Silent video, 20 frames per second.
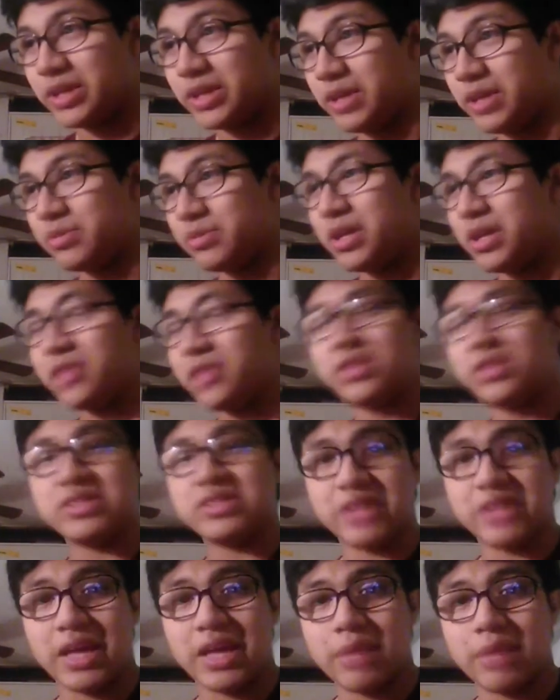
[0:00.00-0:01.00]
game. In this
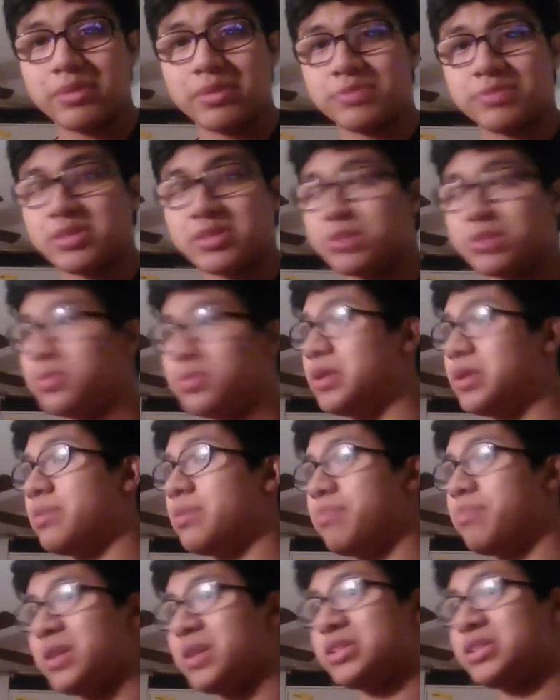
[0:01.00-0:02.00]
game is meant to be
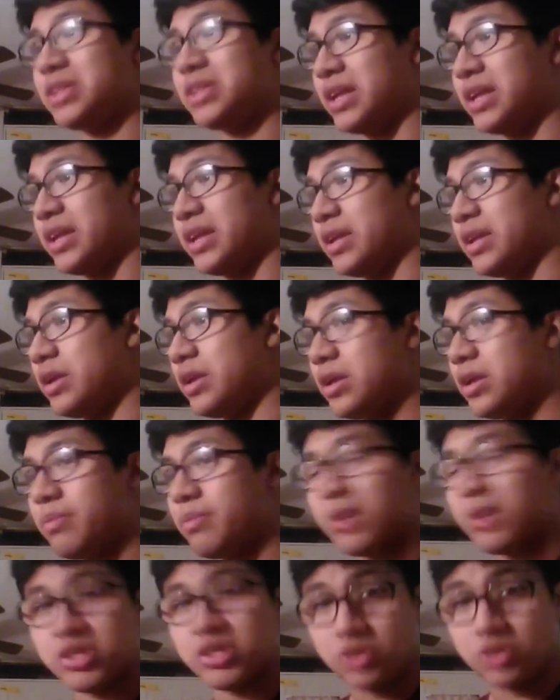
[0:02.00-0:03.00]
pixelated,
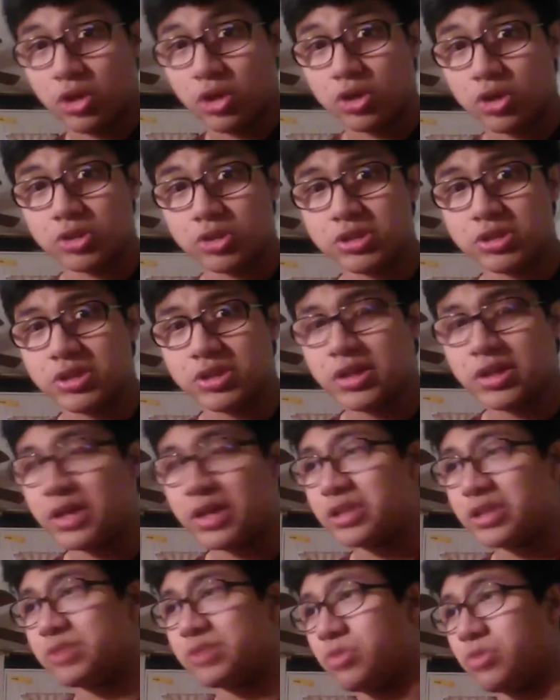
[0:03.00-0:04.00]
pixel art,
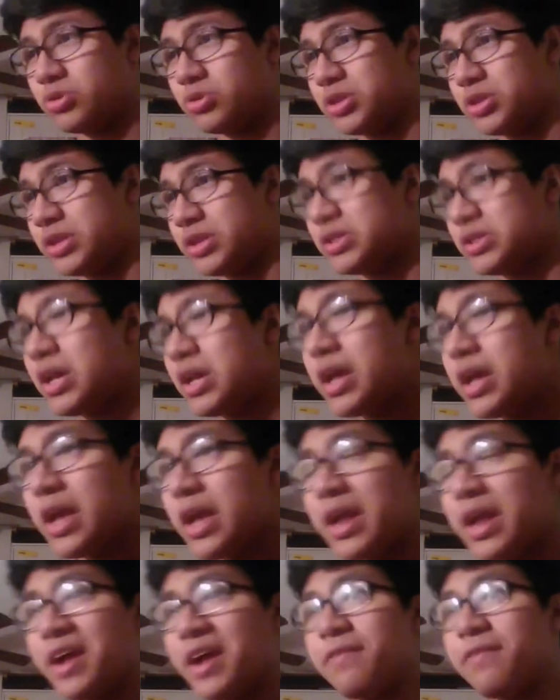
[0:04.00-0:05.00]
as most things,
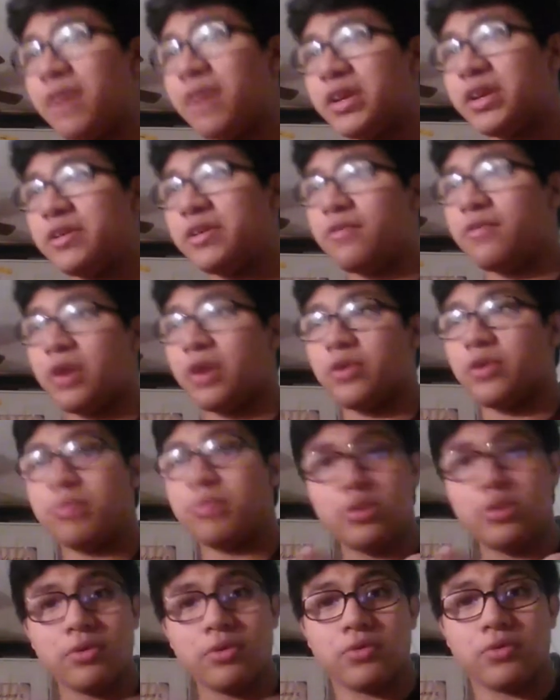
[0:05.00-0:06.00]
and I find it very
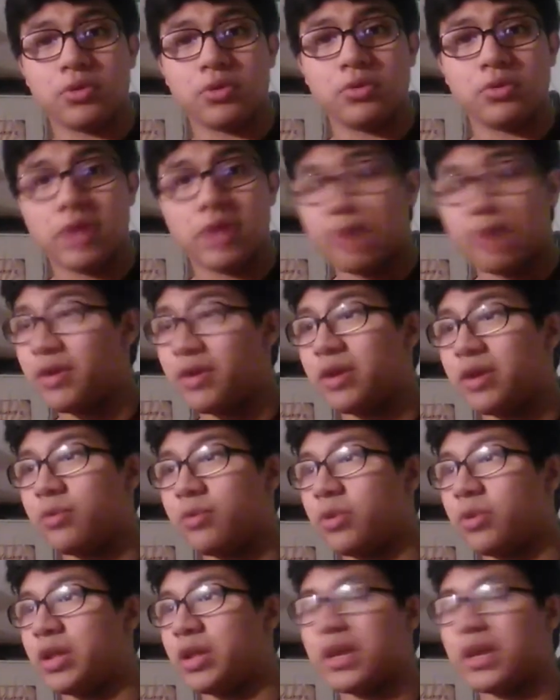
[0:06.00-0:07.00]
beautiful. I find it
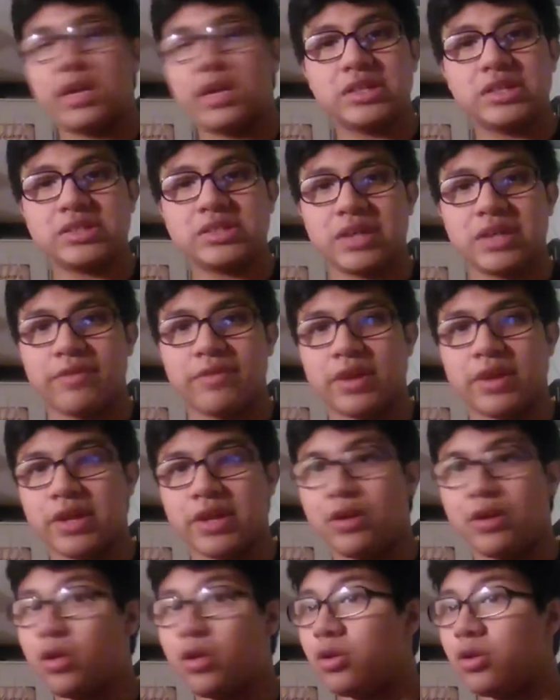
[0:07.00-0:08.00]
really nice. I find it
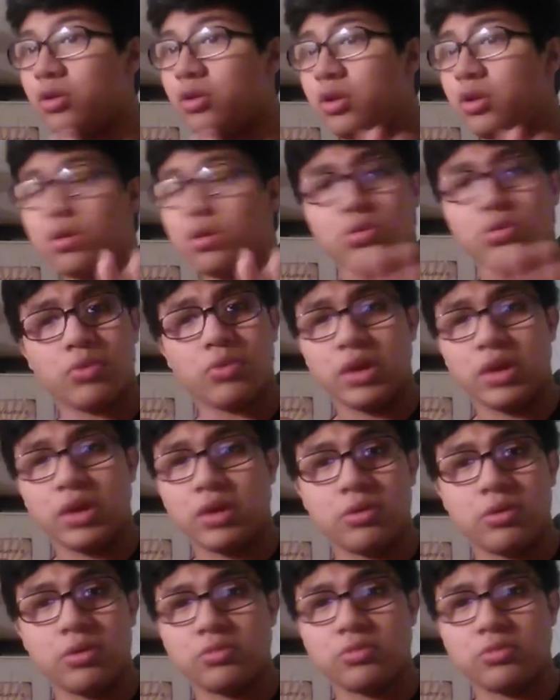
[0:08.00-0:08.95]
all really